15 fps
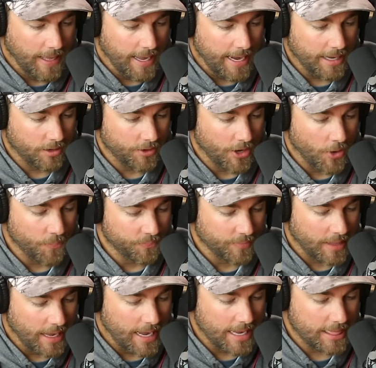I don't know.
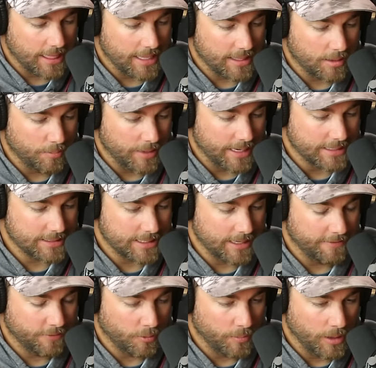I think the biggest
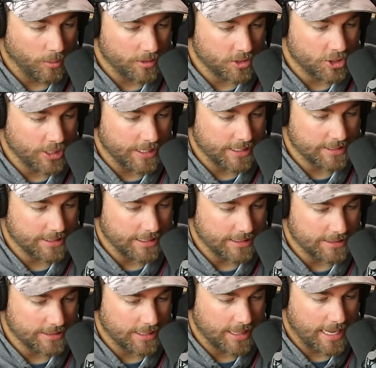thing for me with jigs
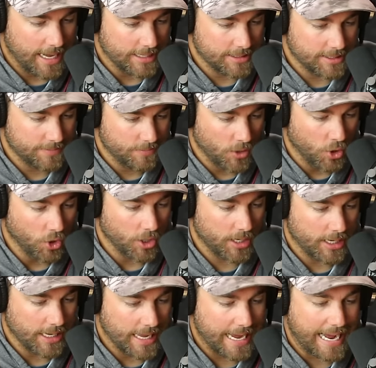is that
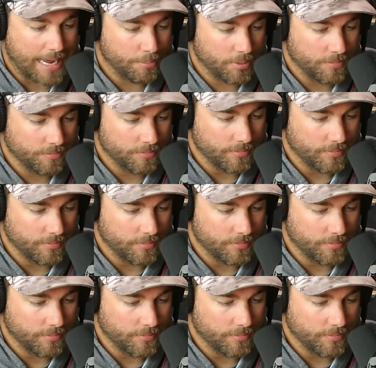hook gap.